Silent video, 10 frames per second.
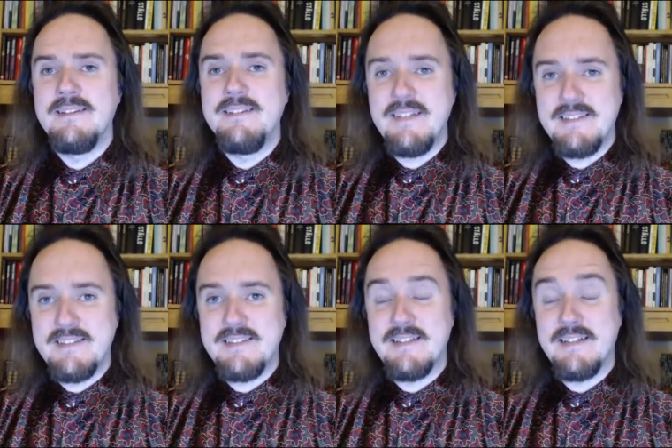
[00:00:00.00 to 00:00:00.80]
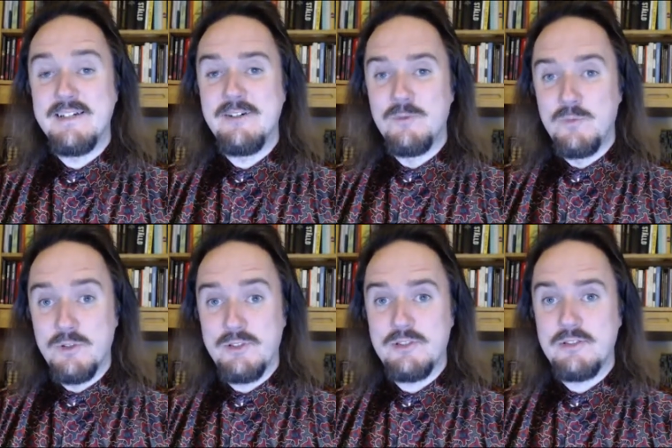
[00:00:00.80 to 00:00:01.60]
This
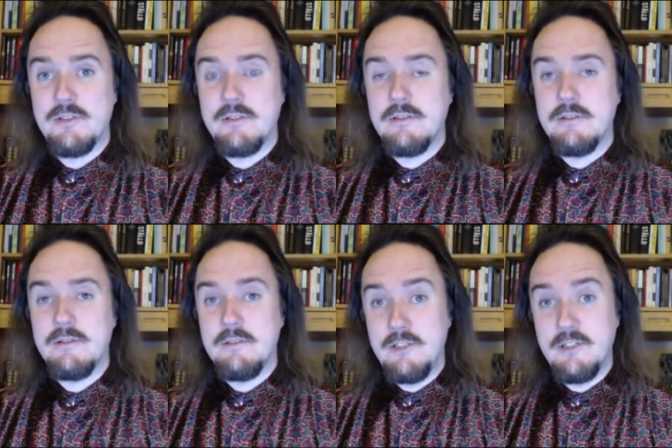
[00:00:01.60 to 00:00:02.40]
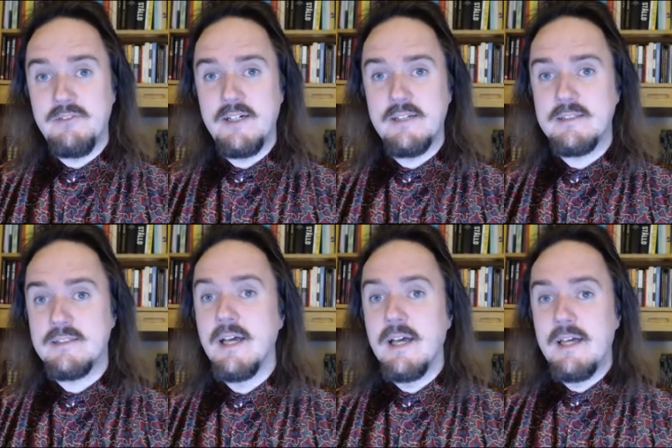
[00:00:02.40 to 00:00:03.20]
was the
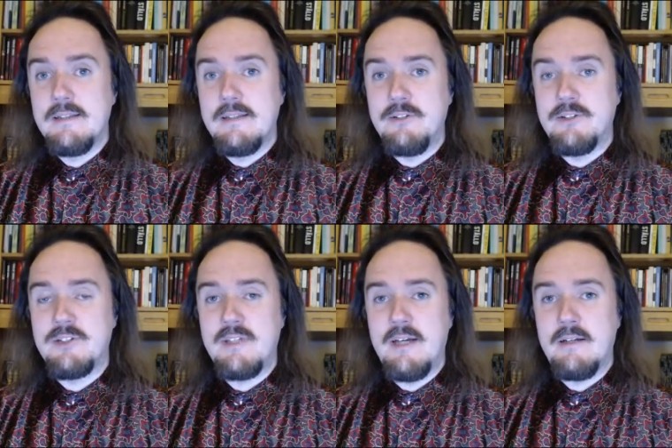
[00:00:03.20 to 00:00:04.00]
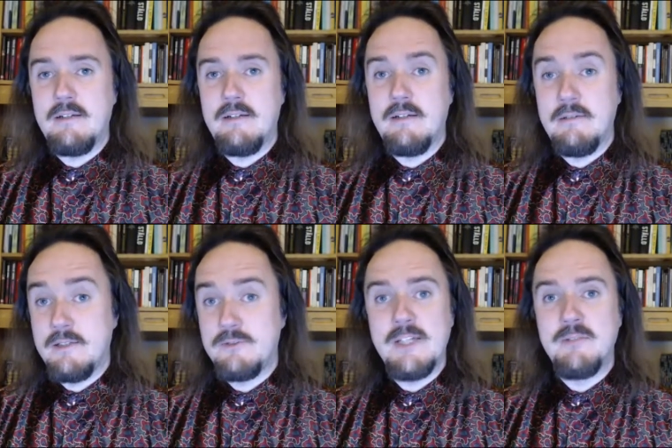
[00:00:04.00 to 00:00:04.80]
advice that the scared little
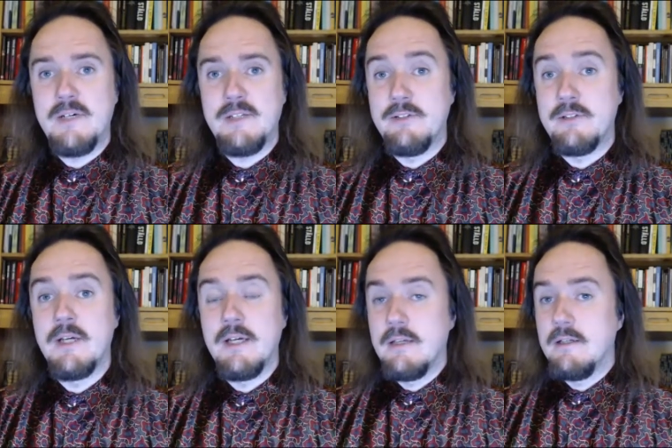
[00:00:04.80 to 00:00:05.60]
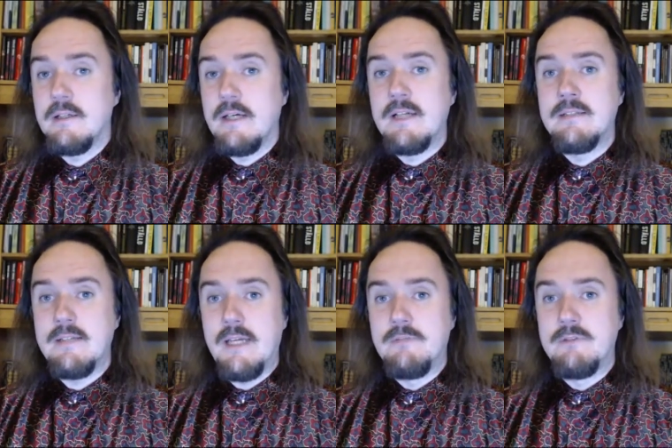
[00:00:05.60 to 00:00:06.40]
grandmother and
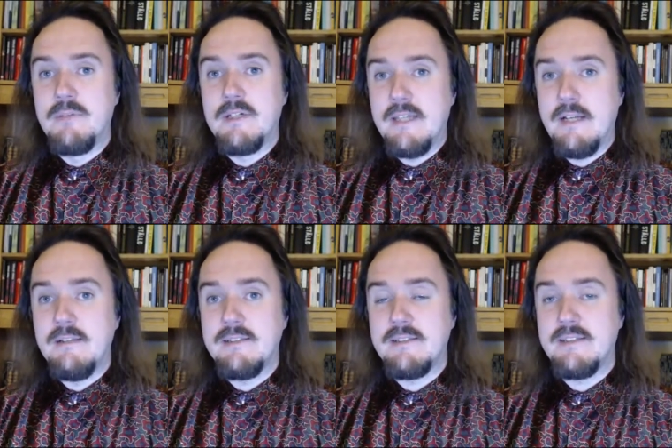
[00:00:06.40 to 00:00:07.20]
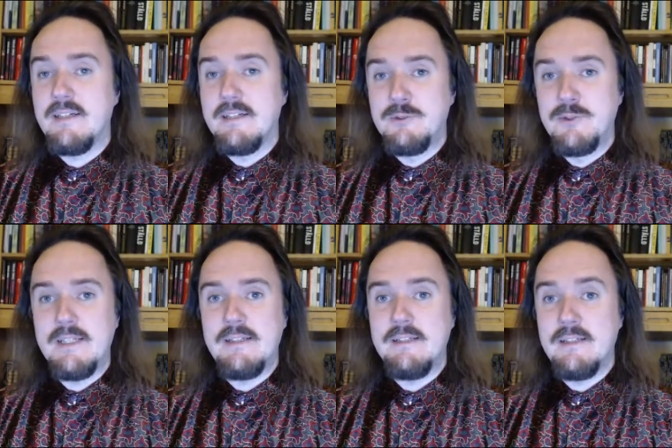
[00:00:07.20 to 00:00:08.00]
everybody else
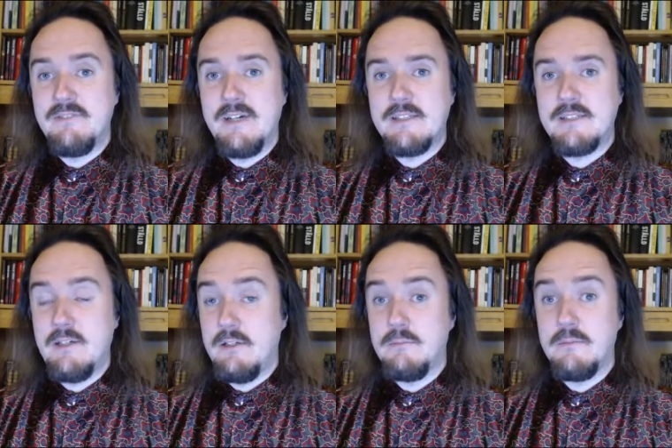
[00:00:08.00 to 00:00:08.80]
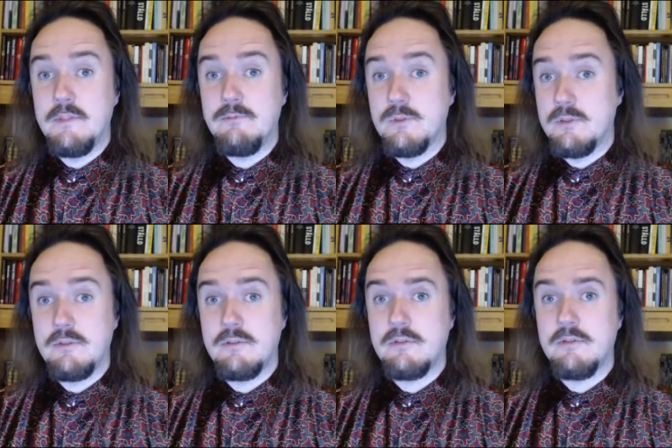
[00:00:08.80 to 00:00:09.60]
reading the advice column
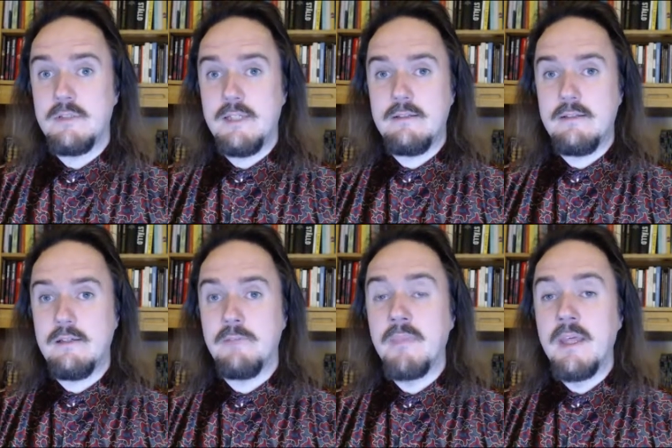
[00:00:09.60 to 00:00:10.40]
was getting.